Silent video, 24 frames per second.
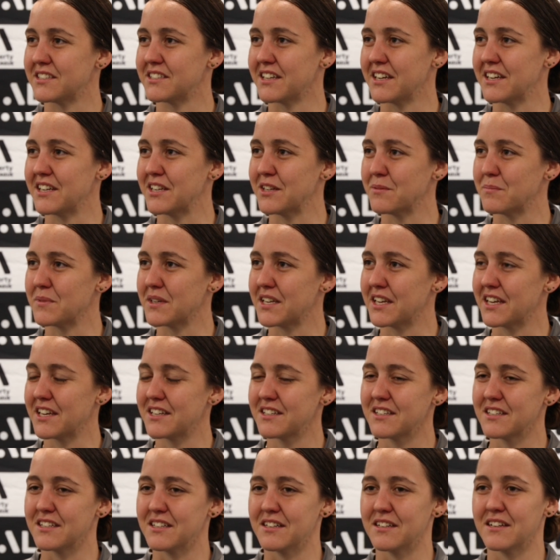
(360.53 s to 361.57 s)
Stadium
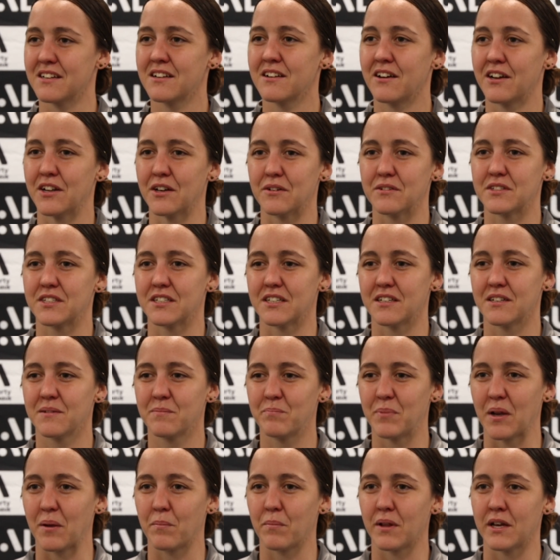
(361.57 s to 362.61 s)
again. And I know it's
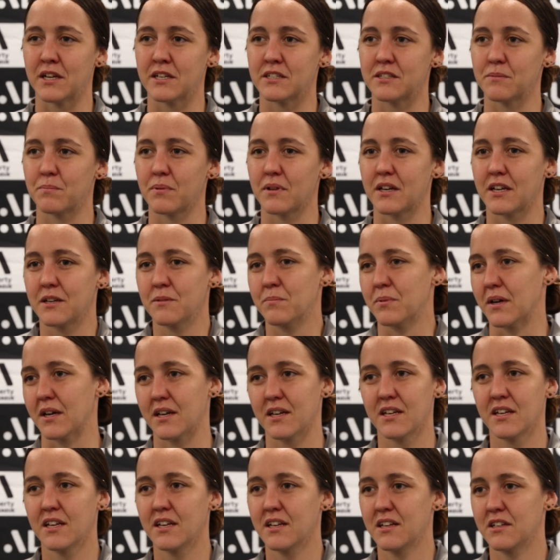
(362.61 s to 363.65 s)
a big place to play,
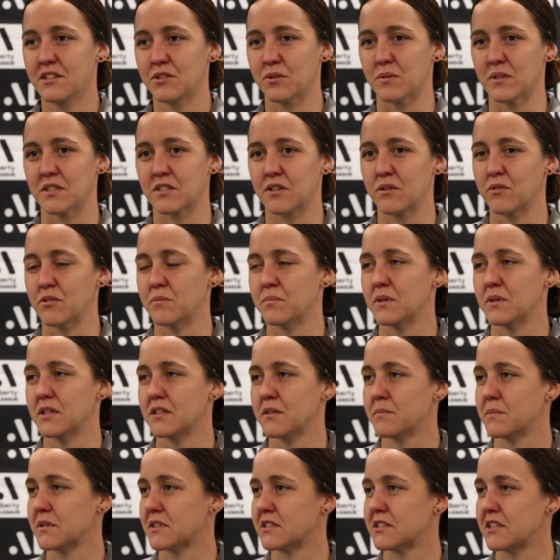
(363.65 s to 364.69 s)
but it's always cool to be
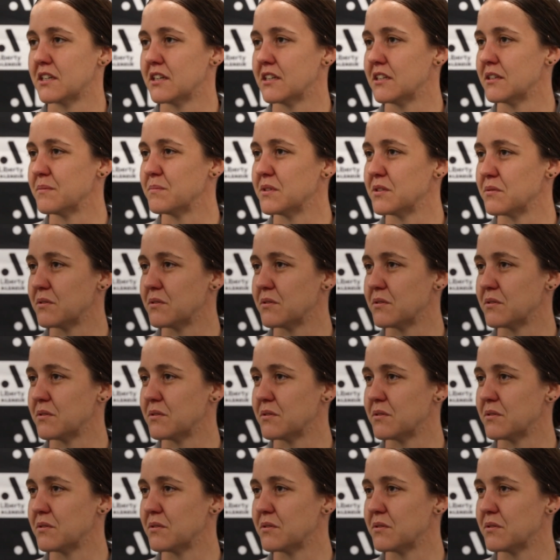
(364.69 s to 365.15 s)
in a big stadium as